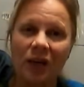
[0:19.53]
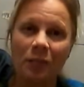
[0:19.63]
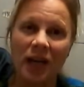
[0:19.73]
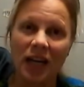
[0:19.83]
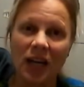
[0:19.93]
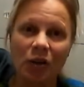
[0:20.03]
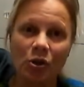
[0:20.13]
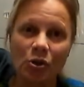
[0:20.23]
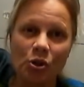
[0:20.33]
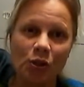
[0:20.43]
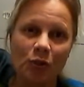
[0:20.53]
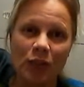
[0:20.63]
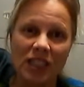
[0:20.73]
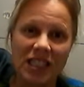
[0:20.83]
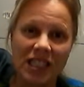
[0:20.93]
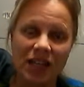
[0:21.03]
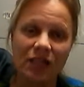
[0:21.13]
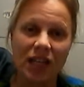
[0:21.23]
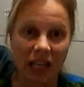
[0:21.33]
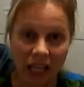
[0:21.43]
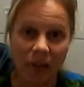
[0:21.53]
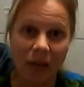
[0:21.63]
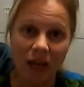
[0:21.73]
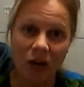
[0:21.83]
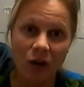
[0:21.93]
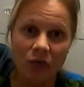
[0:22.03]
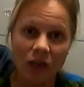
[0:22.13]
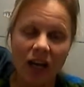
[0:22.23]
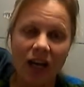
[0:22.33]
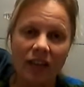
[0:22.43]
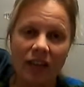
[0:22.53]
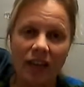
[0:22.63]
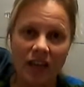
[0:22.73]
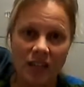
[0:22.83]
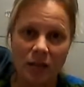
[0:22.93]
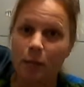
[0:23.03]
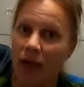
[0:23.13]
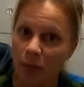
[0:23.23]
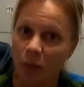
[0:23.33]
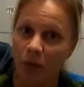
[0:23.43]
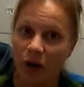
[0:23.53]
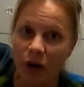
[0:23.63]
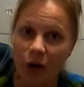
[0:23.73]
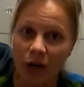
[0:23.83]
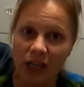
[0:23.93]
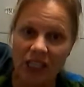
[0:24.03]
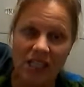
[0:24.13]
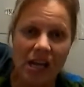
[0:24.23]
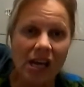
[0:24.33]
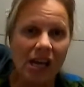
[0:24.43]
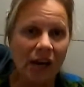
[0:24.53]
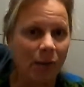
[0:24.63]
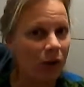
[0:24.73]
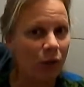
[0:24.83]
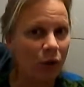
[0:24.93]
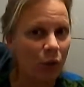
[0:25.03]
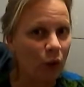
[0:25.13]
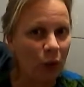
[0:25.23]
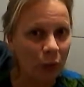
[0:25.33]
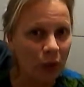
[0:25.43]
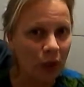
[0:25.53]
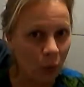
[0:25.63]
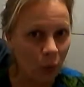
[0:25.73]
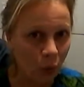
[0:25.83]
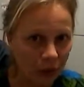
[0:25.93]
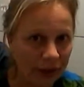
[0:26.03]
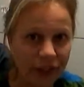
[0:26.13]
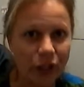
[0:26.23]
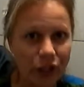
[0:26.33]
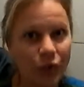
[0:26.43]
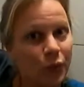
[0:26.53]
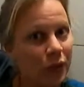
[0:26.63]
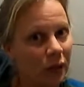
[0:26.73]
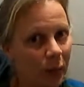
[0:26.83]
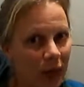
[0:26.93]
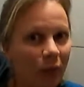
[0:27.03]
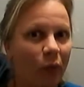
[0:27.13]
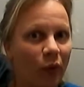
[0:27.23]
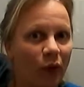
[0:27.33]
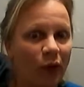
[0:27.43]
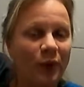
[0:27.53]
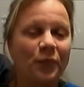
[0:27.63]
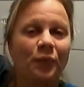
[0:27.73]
By now you should have received an email that has some paperwork on it, and maybe you're wondering what to do with the paperwork.